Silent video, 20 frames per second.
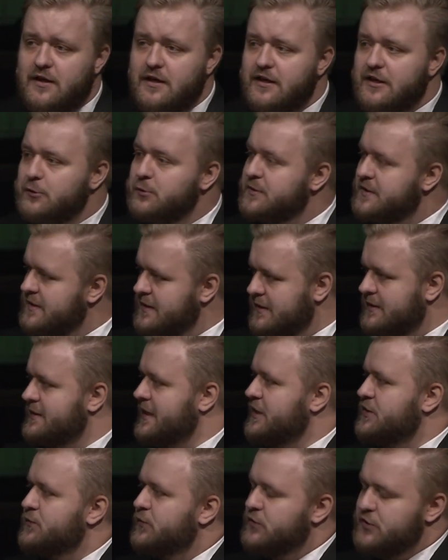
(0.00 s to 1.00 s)
He was a
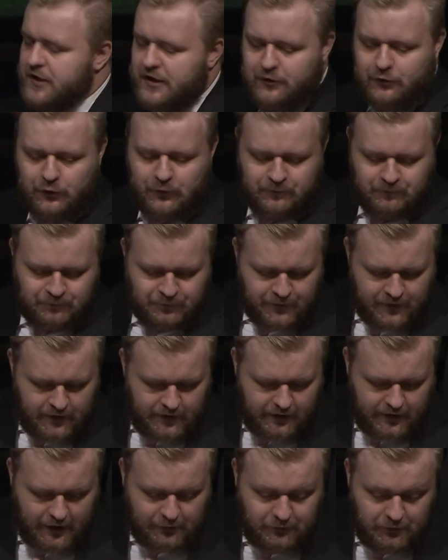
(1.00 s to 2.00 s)
successful general.
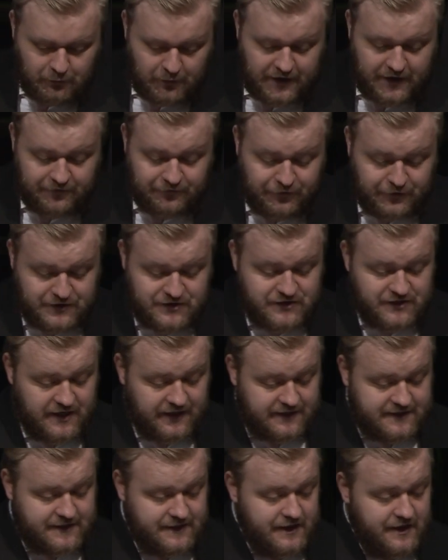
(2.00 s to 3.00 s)
And we read in verse
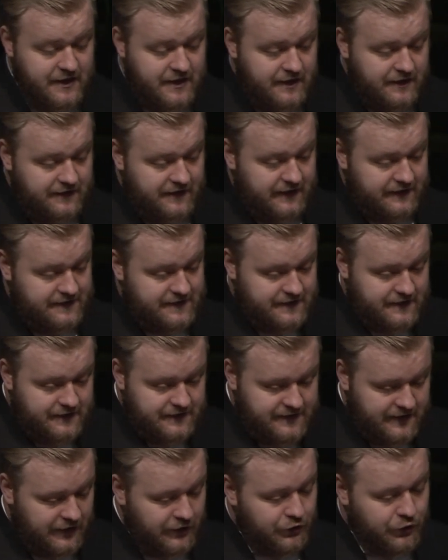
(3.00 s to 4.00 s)
6, that's
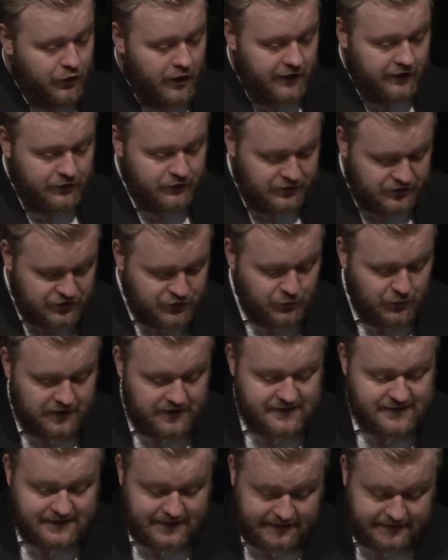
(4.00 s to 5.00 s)
Second Chronicles
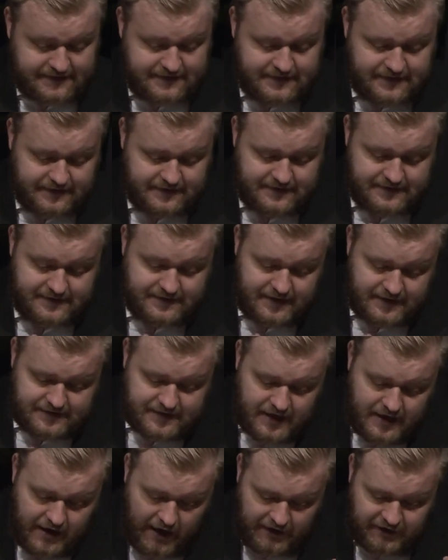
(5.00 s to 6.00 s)
26, 6, it says,
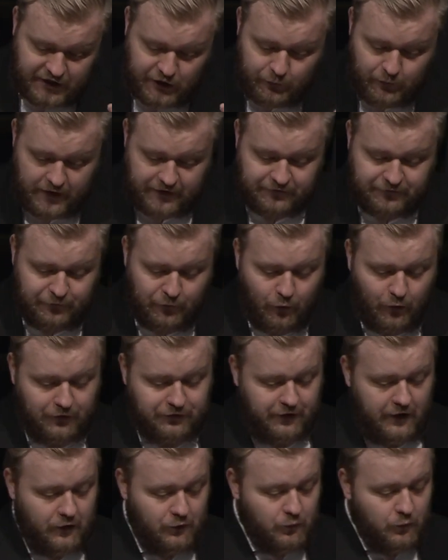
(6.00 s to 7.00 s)
And he went
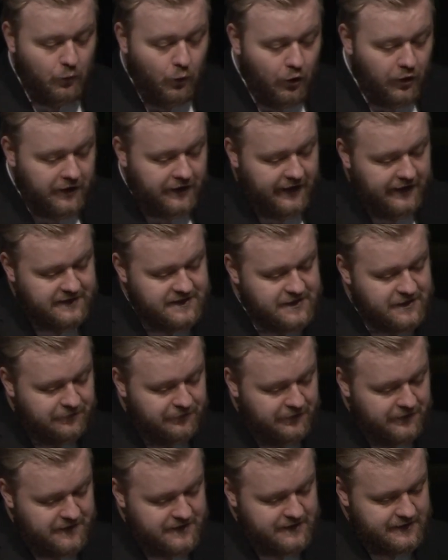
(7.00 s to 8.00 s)
forth and warred against the
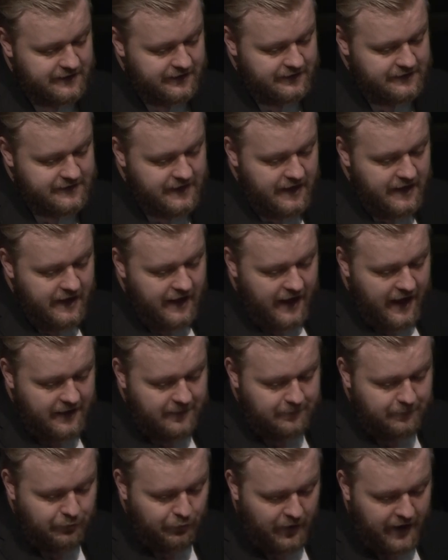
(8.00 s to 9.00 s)
Philistines
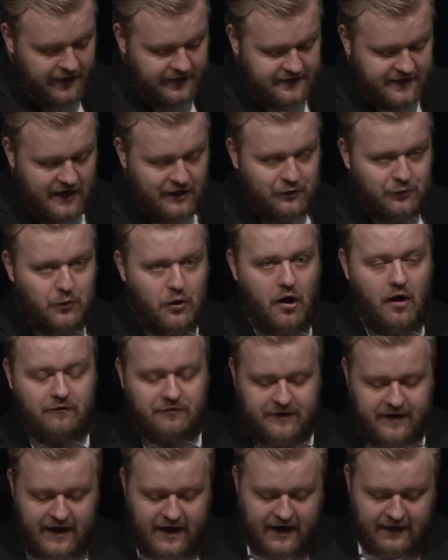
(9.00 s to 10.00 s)
and brake down the wall of
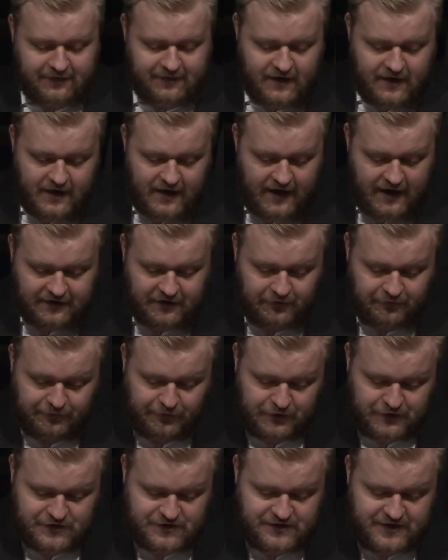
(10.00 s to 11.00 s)
Gath. And in
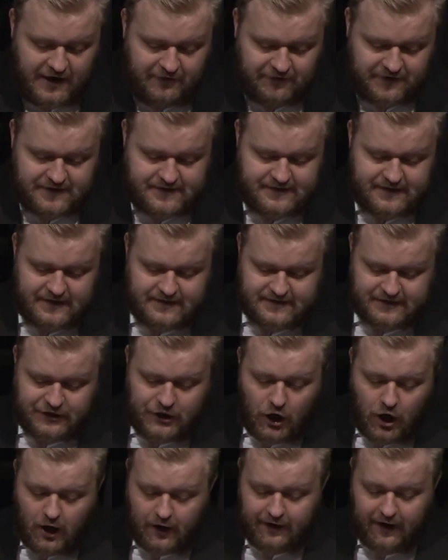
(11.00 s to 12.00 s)
verse 7, it says,
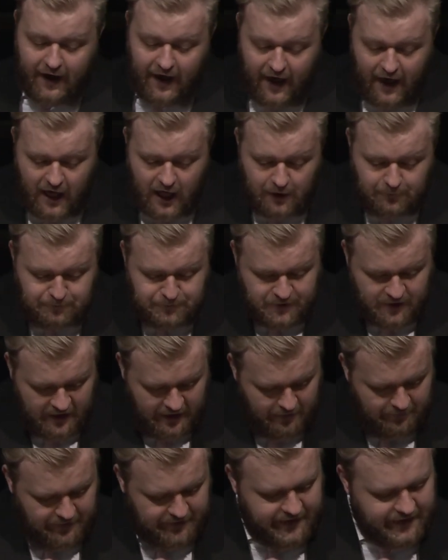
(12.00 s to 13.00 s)
God helped
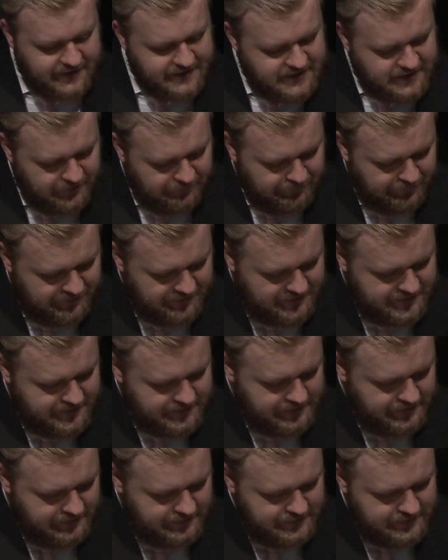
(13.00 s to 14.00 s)
him against the
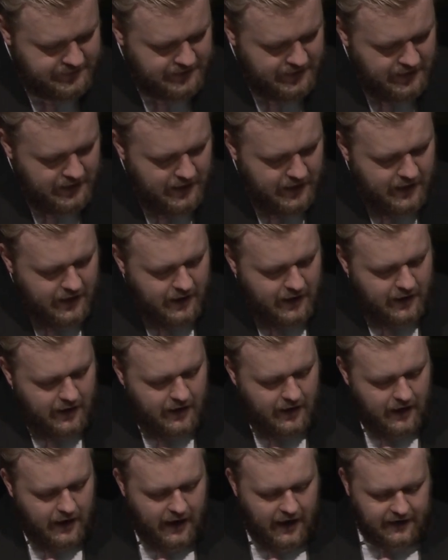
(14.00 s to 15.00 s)
Philistines
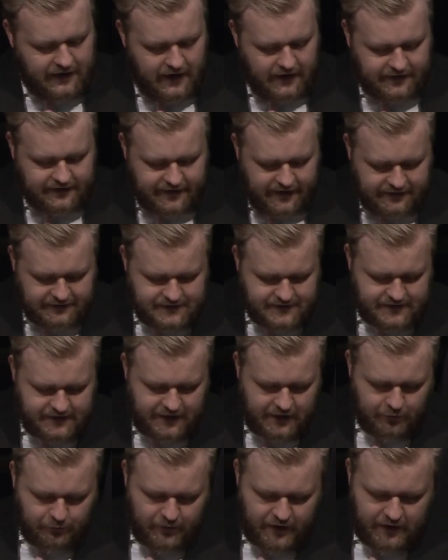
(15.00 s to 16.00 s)
and against the
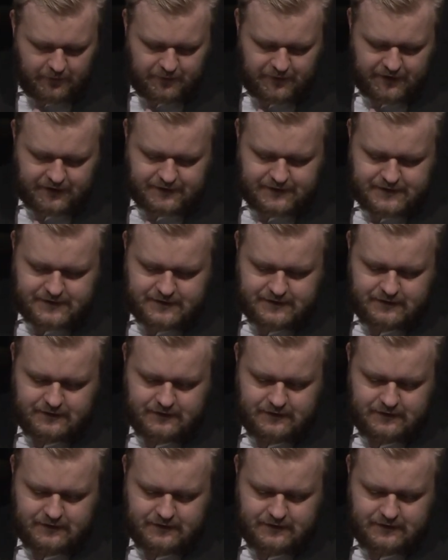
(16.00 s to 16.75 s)
Arabians.